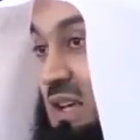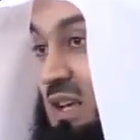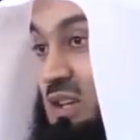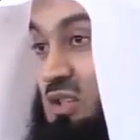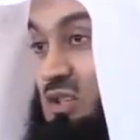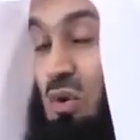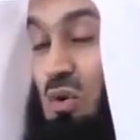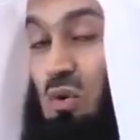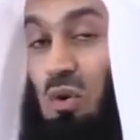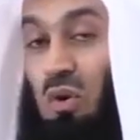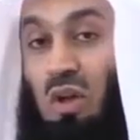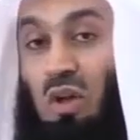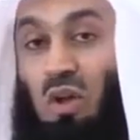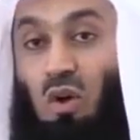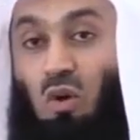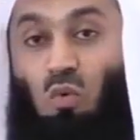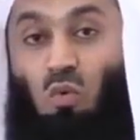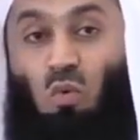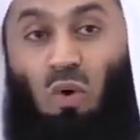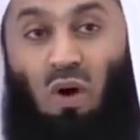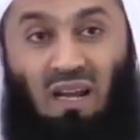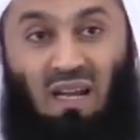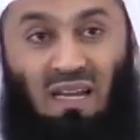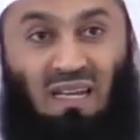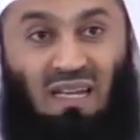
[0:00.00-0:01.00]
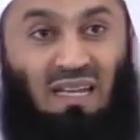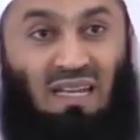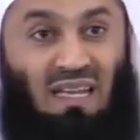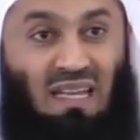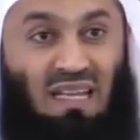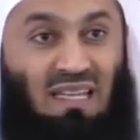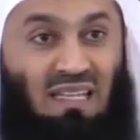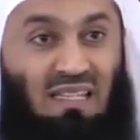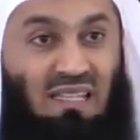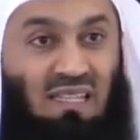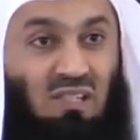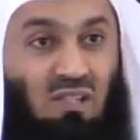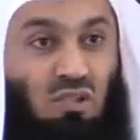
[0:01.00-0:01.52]
So one
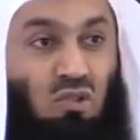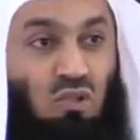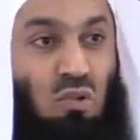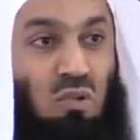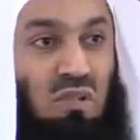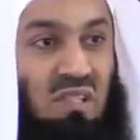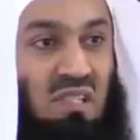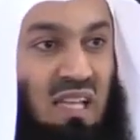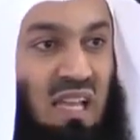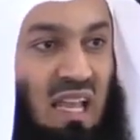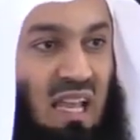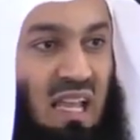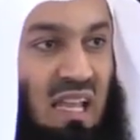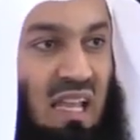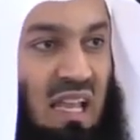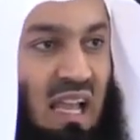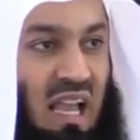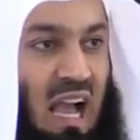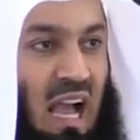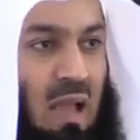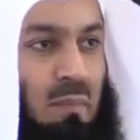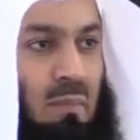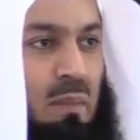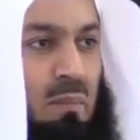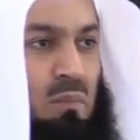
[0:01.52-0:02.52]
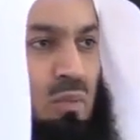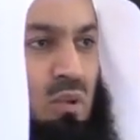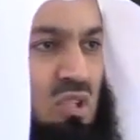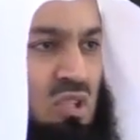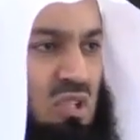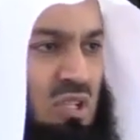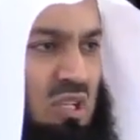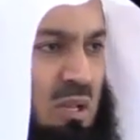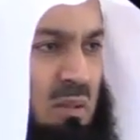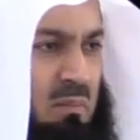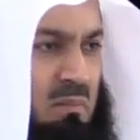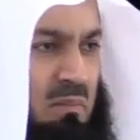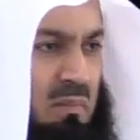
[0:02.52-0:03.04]
is to say, I'm a
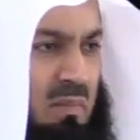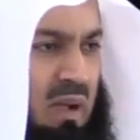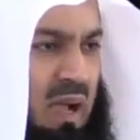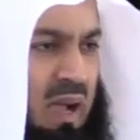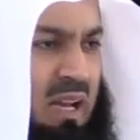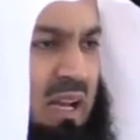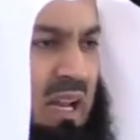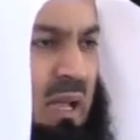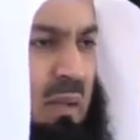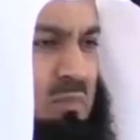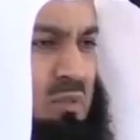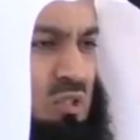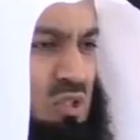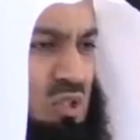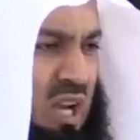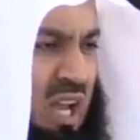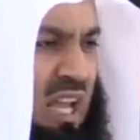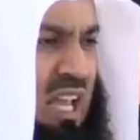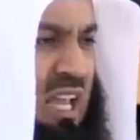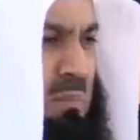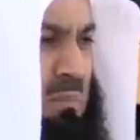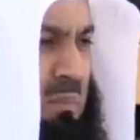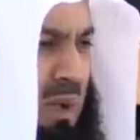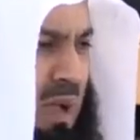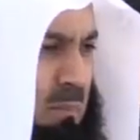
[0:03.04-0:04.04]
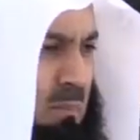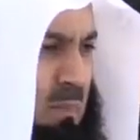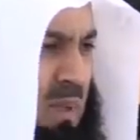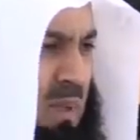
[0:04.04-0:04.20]
Muslim and I'm trying my